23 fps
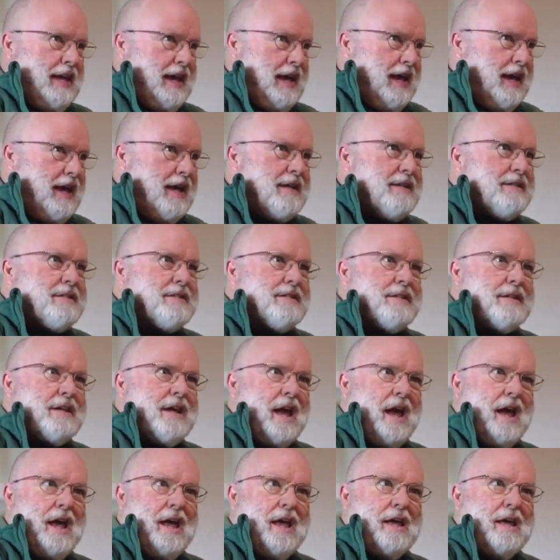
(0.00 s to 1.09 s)
Yes,
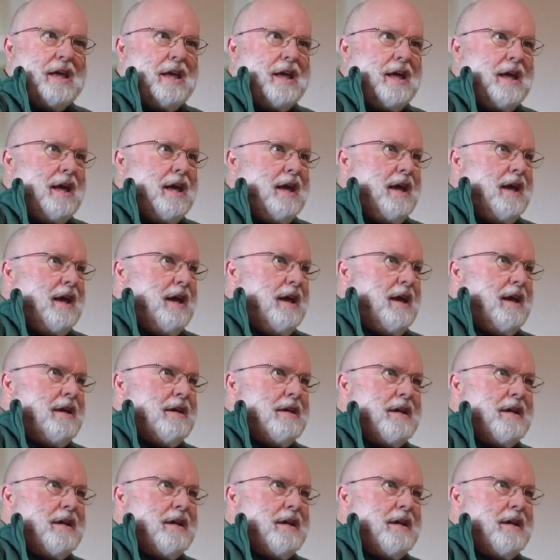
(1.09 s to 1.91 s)
yeah. Mm.